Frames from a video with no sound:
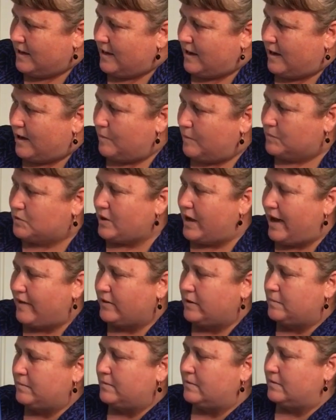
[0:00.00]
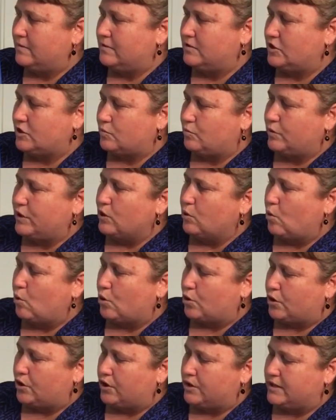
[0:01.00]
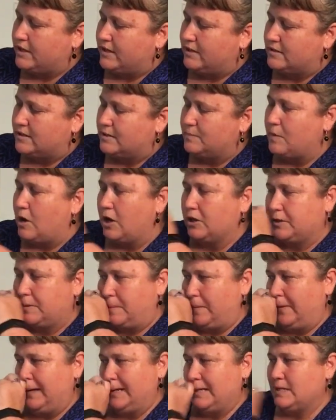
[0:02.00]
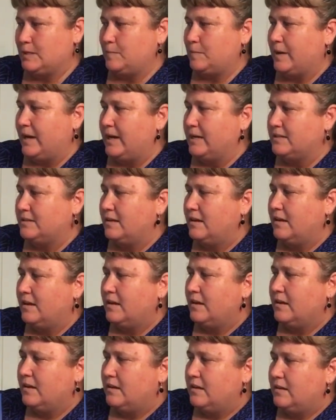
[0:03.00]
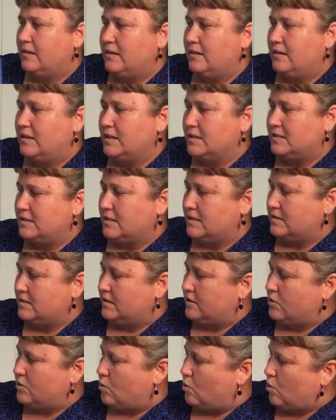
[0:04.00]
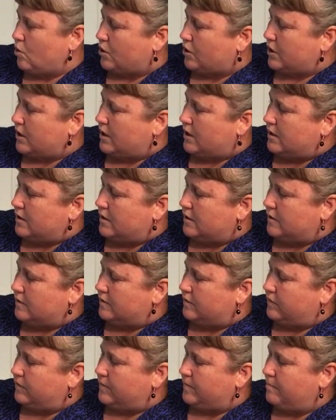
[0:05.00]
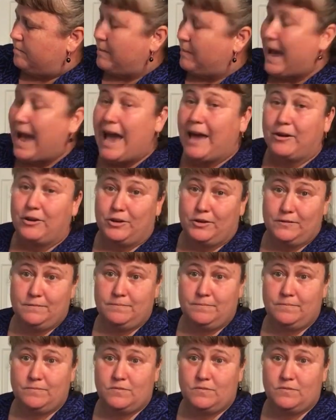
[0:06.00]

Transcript: Um, so have them just reordered and smaller print, but this is in the order of pattern.